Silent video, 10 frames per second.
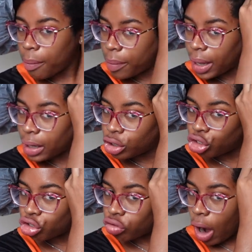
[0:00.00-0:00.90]
being
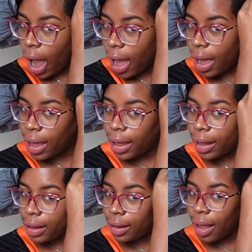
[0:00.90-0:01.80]

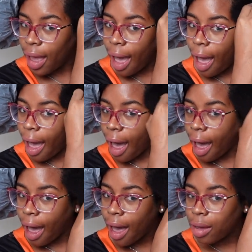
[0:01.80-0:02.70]
dry,
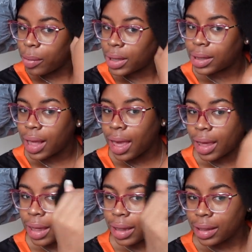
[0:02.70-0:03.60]
I would
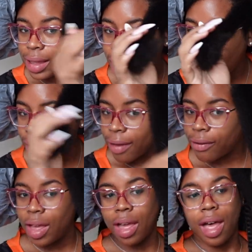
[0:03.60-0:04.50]
say to have